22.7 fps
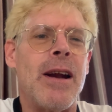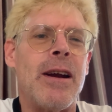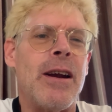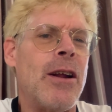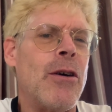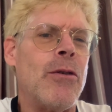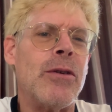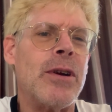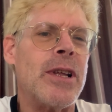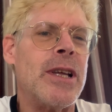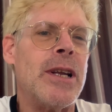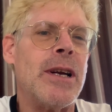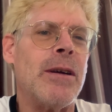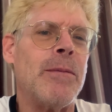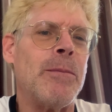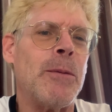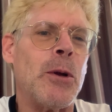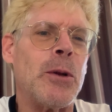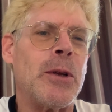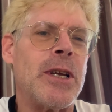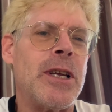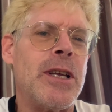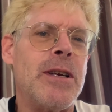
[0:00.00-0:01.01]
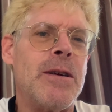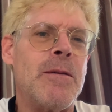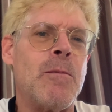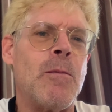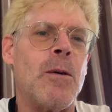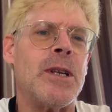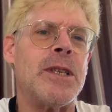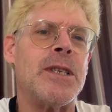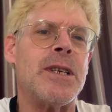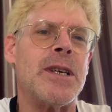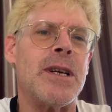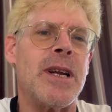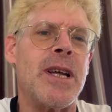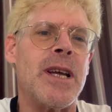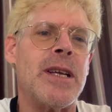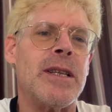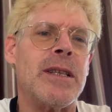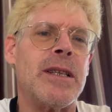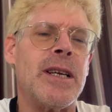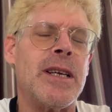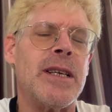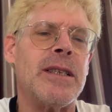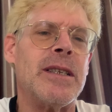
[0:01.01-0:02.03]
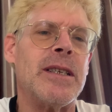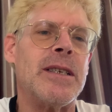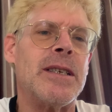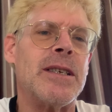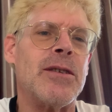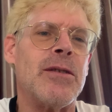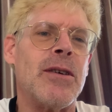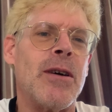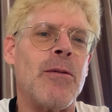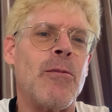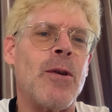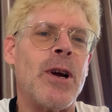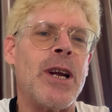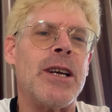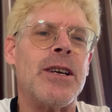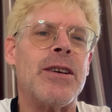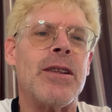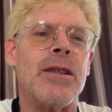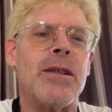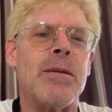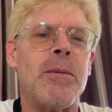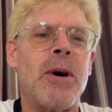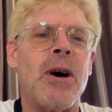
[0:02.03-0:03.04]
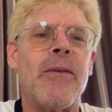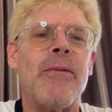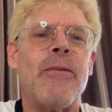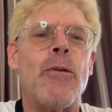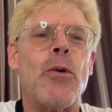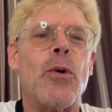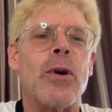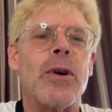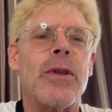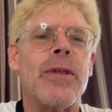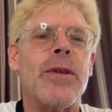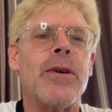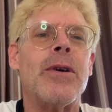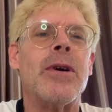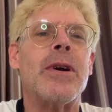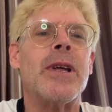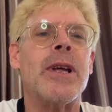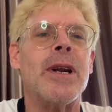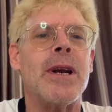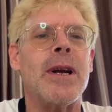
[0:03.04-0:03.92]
Don't eat. I'm only eating once a day lately, so I wait till about 4:30,